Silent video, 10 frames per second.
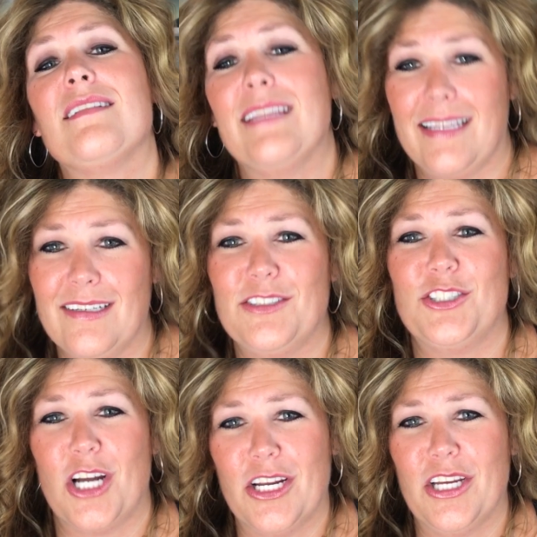the legal
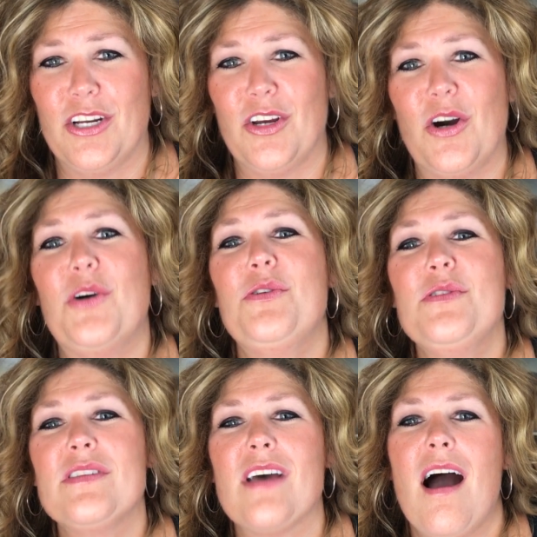jargon
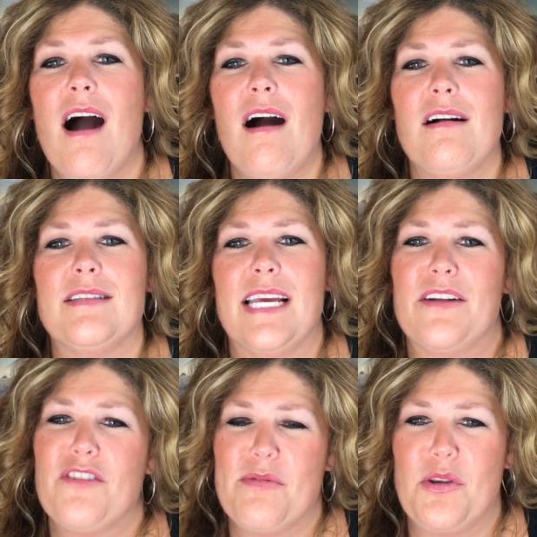goes, all
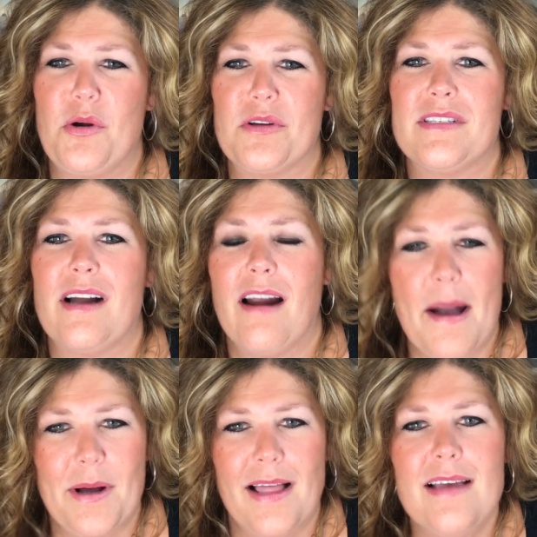data from the North Star
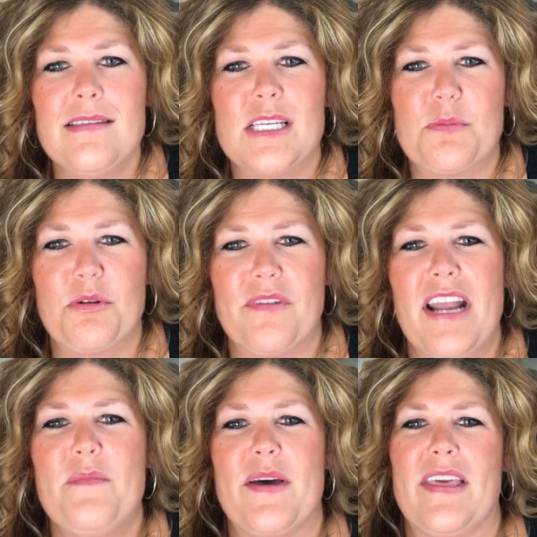MLS is
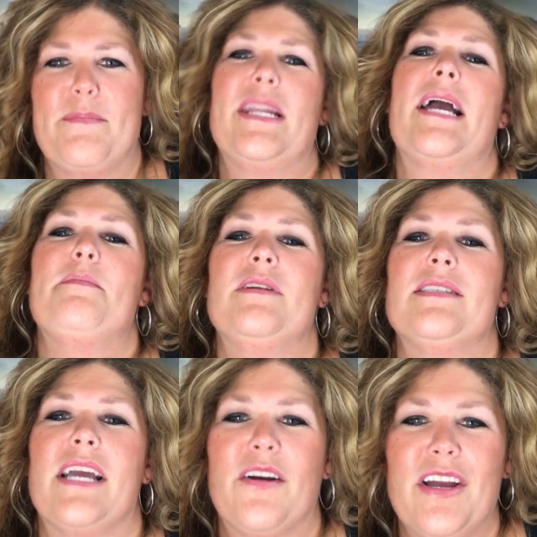provided by the
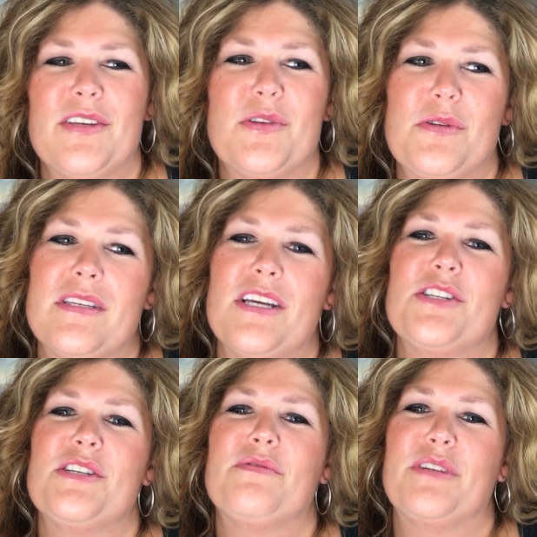Minneapolis Area
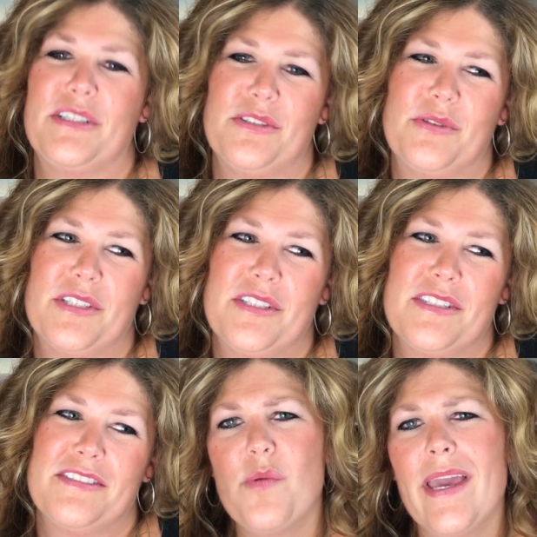Association of
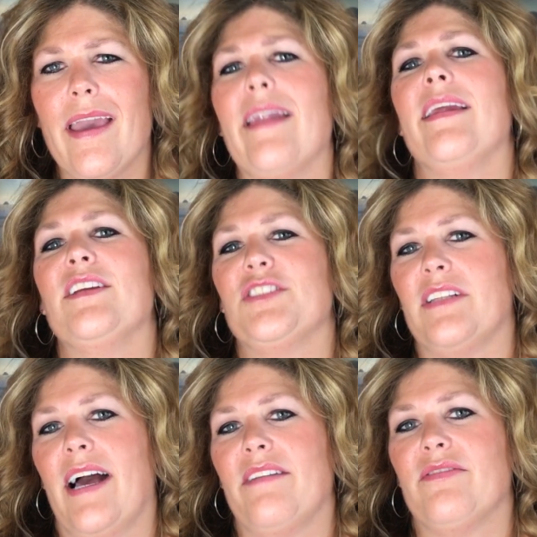Realtors. The week ending
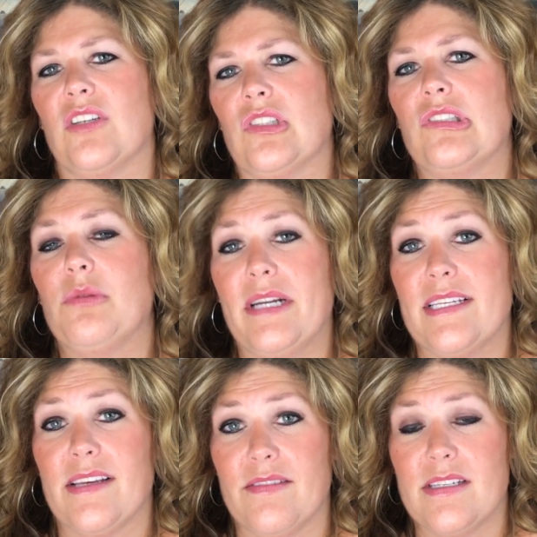July 1st,
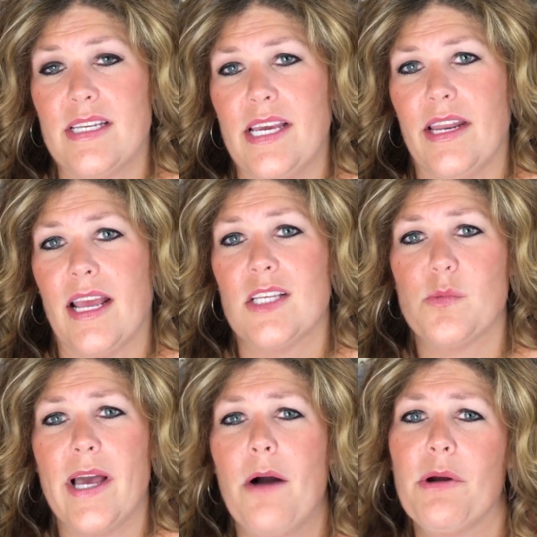2017,
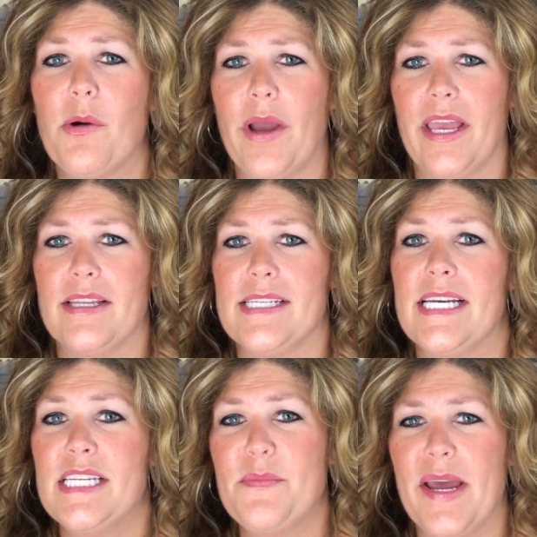as we all were going
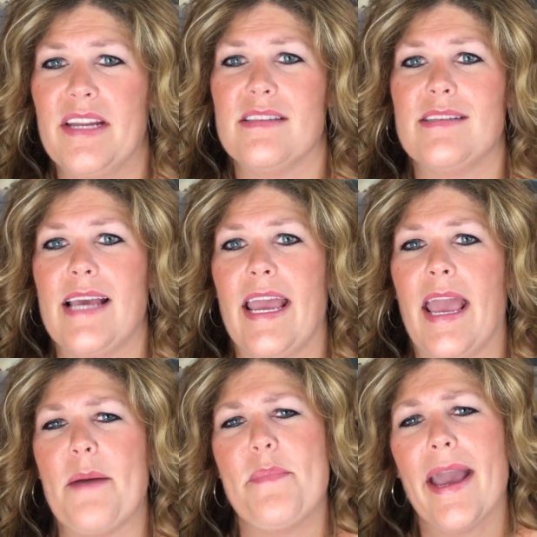into Independence
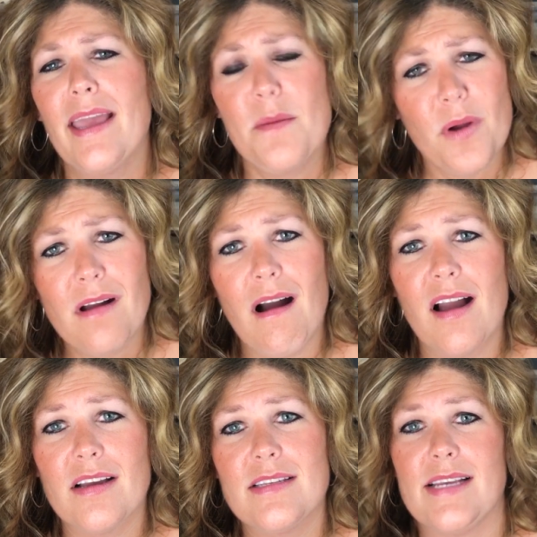Day and packing up our
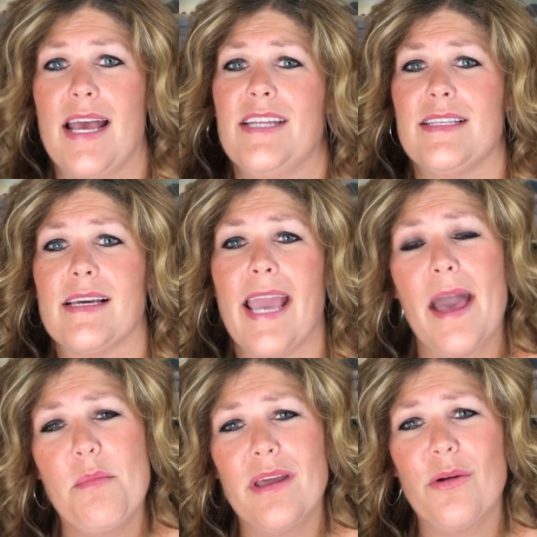cars to head to the
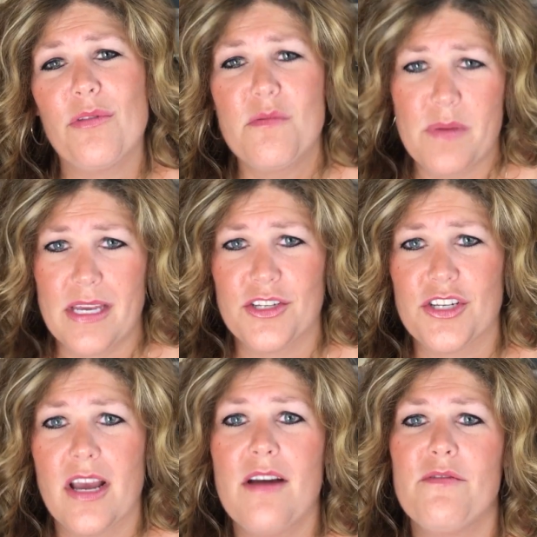cabin or the
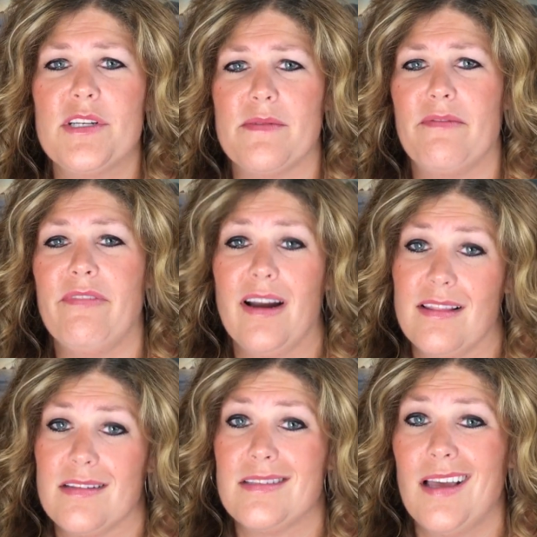beach for some fun
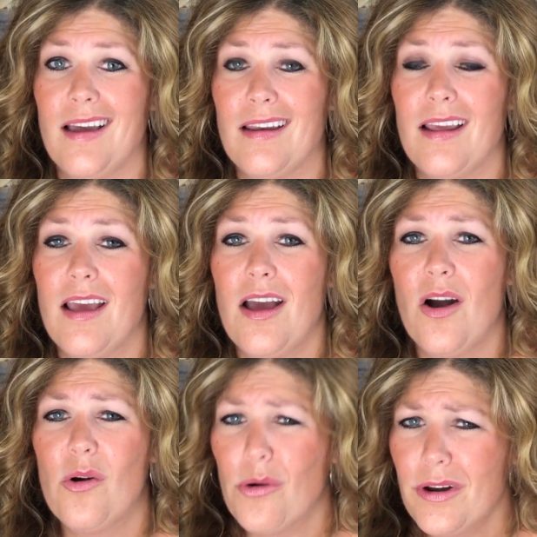in the sun,
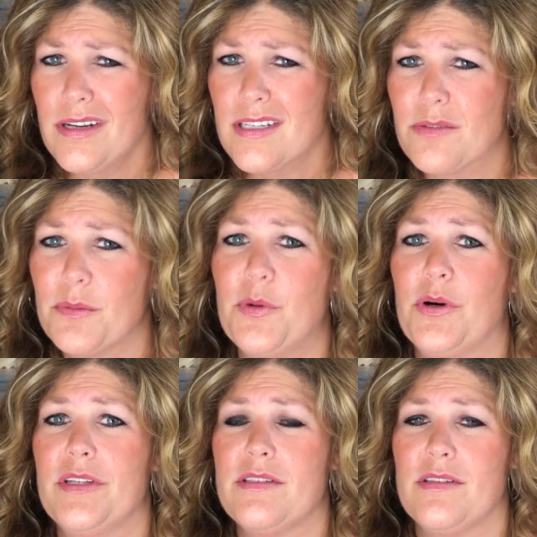according to the
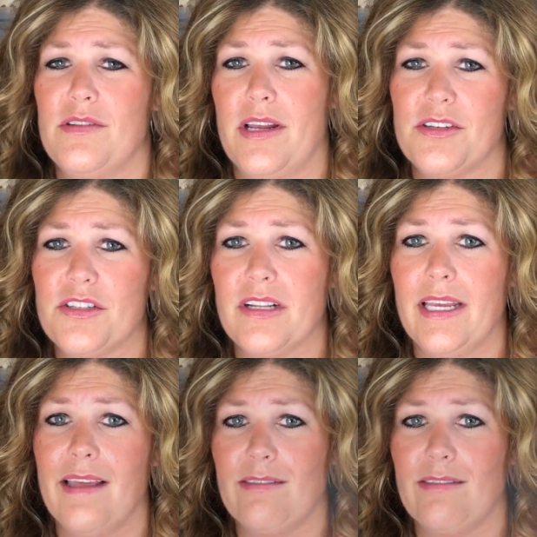reports nationally